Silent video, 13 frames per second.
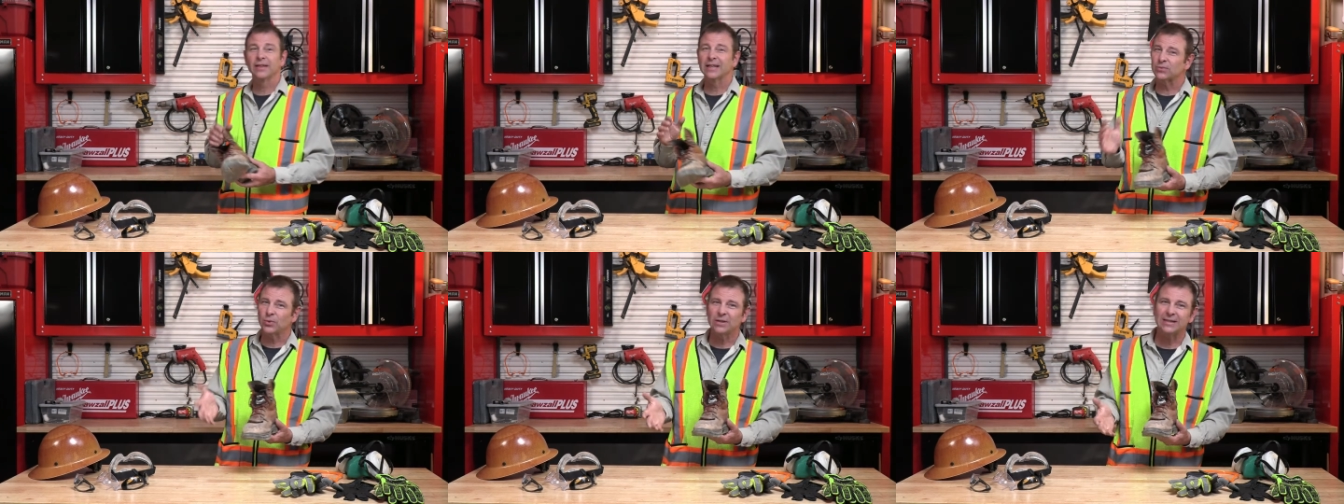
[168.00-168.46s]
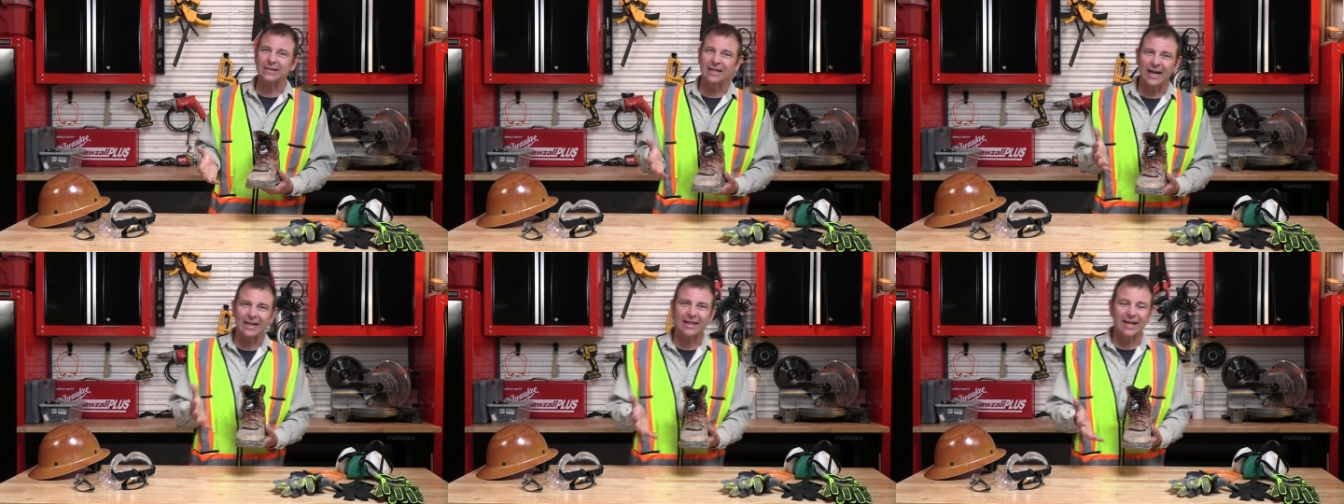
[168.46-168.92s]
This one's
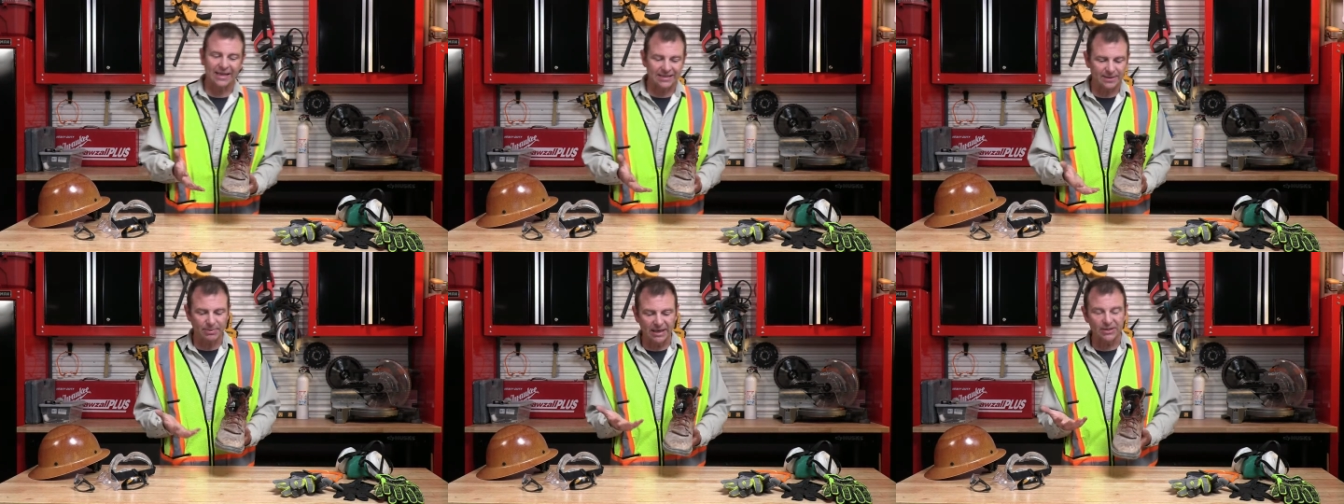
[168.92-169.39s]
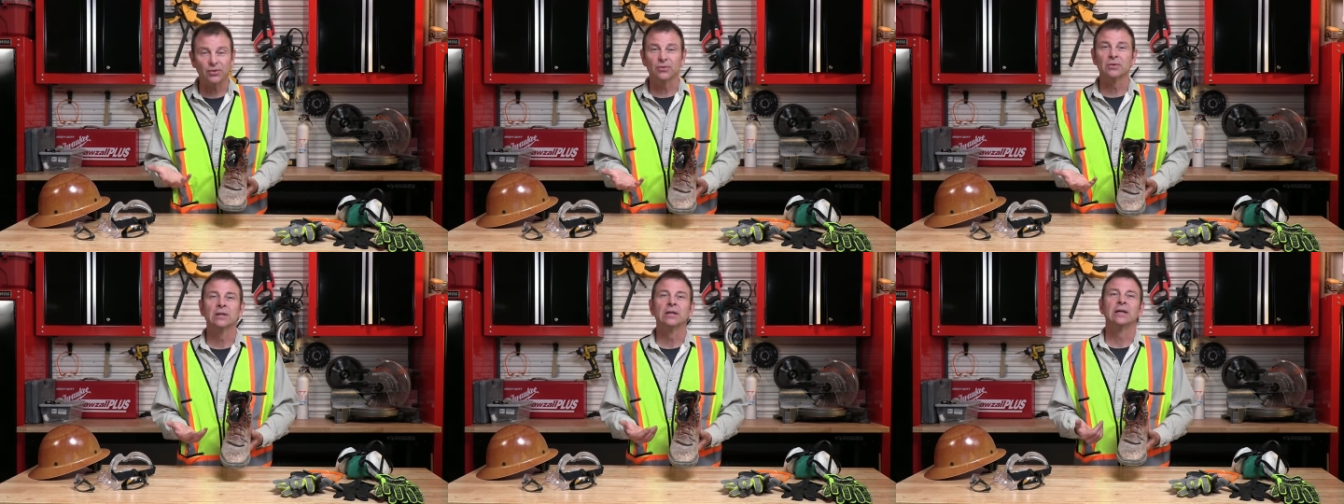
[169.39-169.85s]
not that
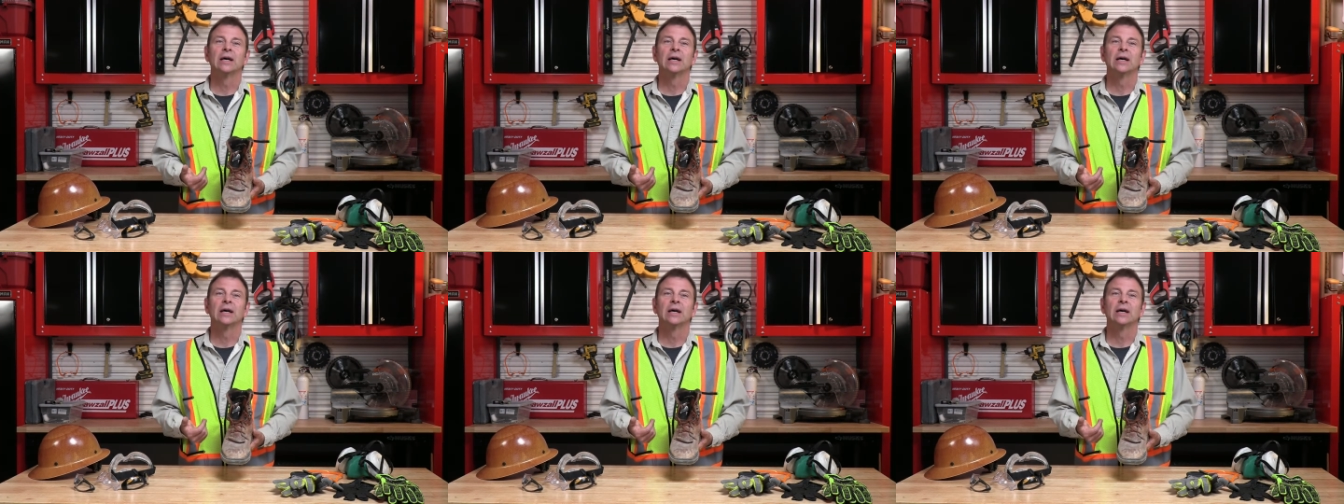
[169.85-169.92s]
special.